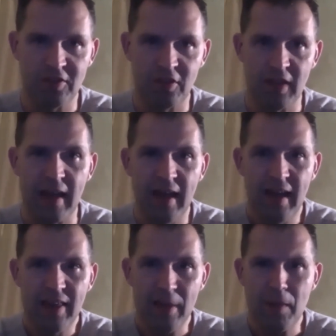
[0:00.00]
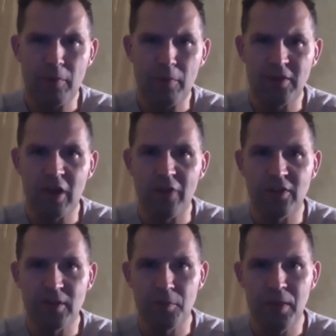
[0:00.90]
So that probably
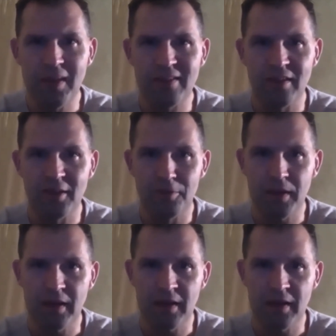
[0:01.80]
softens up the pace a little bit.